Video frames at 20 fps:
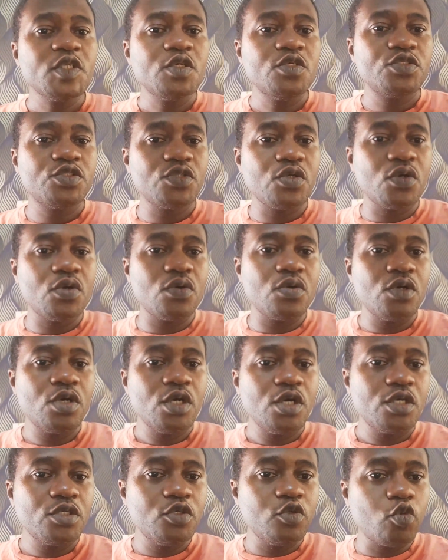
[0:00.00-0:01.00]
So
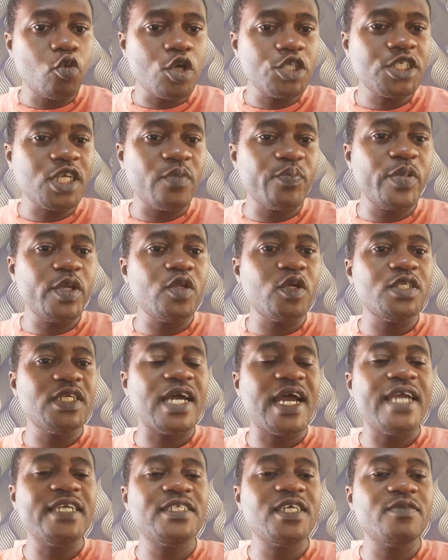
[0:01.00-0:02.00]
you wash and peel all the
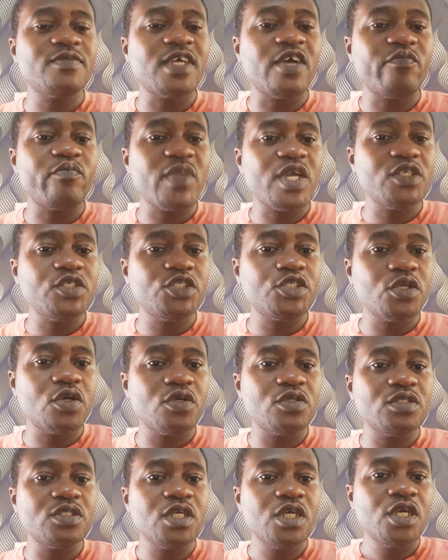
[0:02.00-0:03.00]
items I've
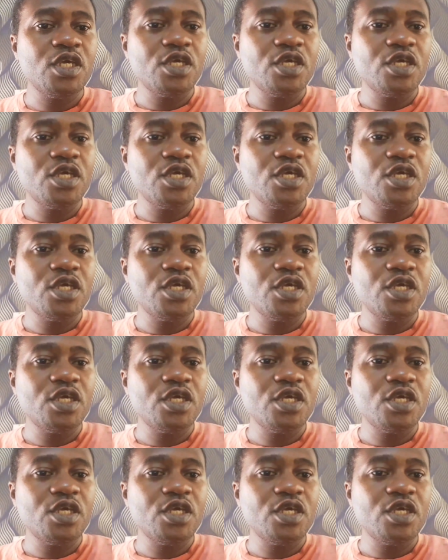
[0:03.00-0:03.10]
mentioned.